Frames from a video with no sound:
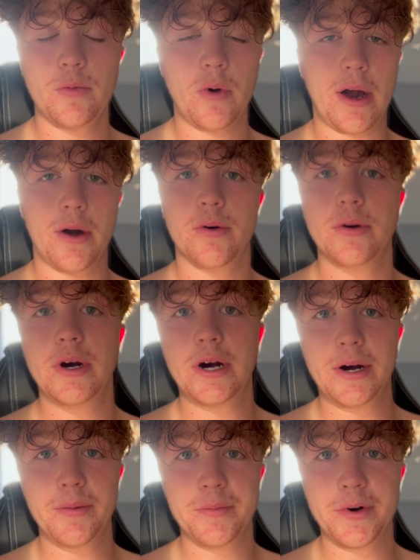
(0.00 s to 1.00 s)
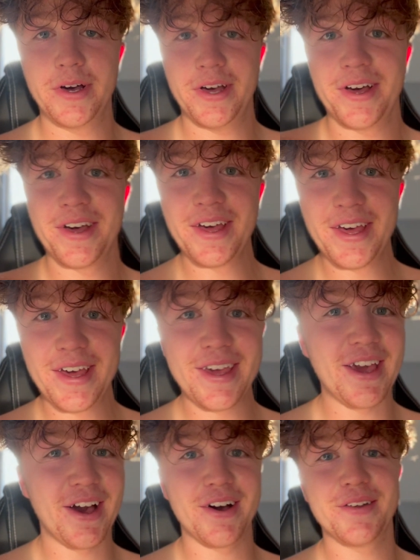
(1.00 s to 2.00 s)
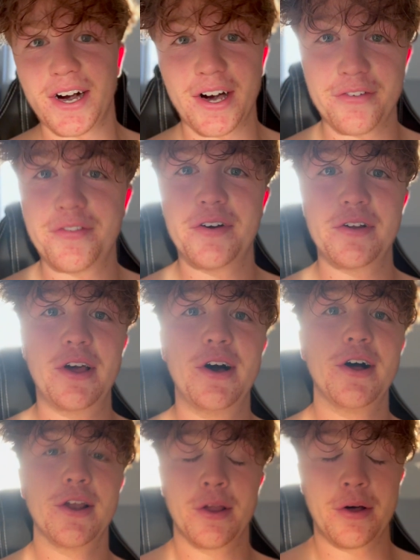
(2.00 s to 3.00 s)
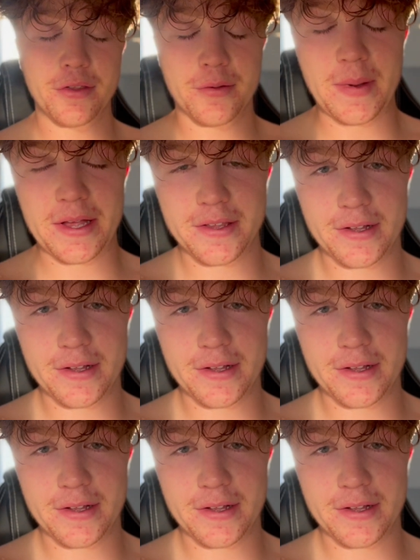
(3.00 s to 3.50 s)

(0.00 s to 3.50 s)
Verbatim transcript: Wow, yeah, I feel a lot better